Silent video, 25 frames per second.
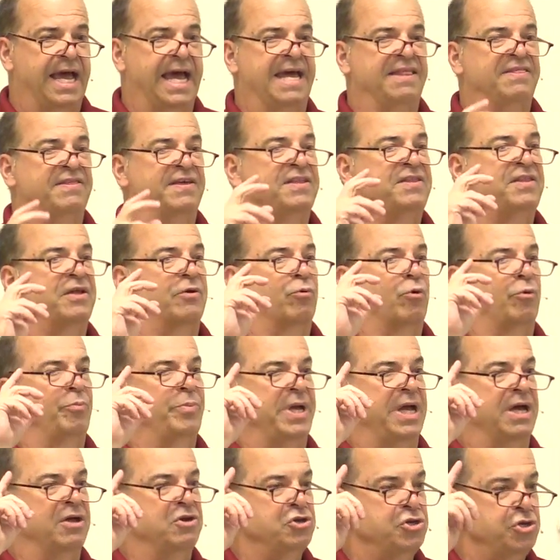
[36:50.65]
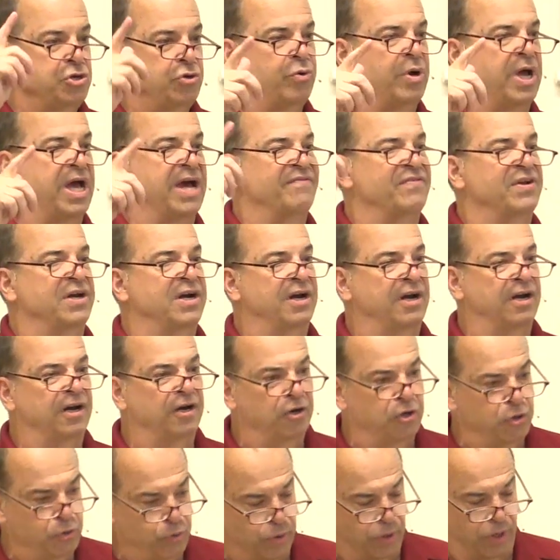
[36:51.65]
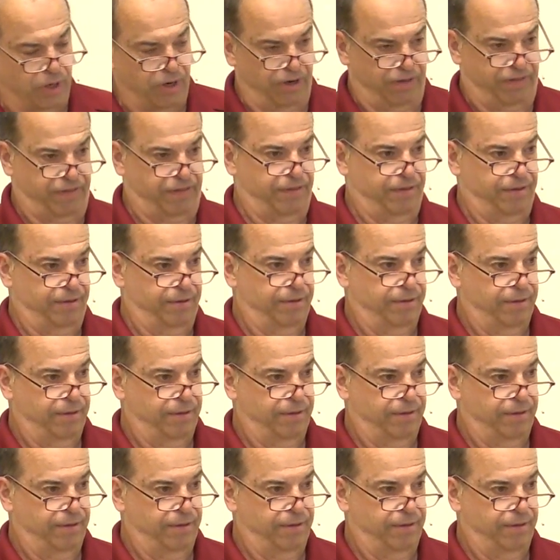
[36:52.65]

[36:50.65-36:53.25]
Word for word: and then there will be a new heaven and a new earth.